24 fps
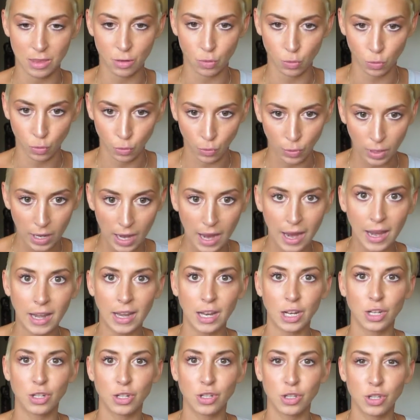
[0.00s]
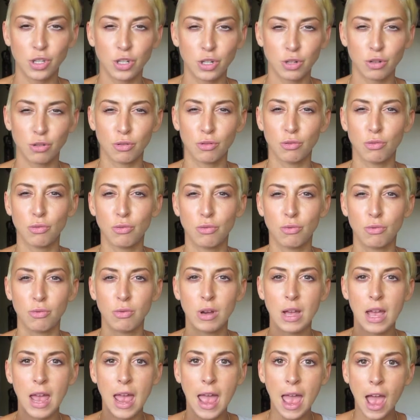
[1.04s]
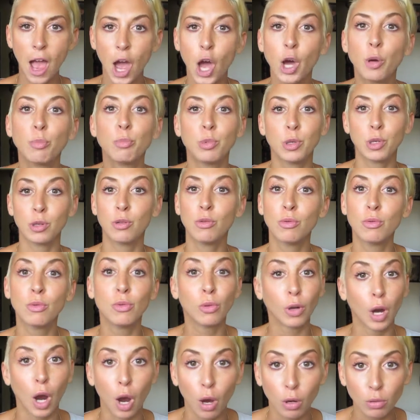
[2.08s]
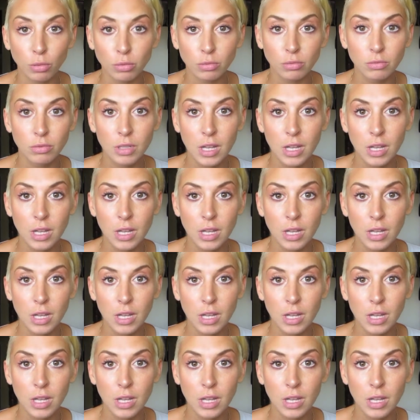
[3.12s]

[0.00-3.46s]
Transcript: created to help you grow.